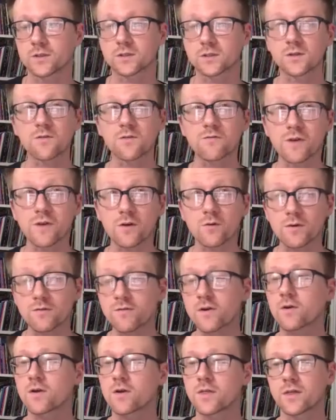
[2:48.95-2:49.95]
And it's a very,
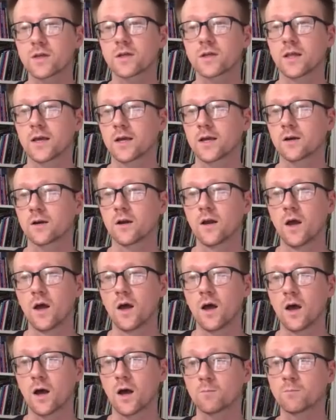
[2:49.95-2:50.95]
very thin layer,
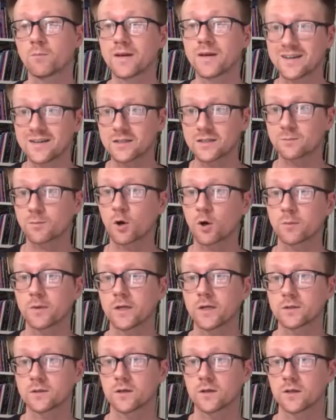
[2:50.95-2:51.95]
but it is
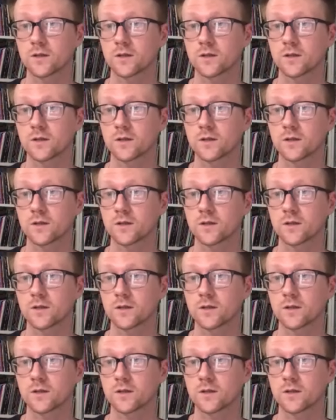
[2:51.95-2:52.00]
permanent.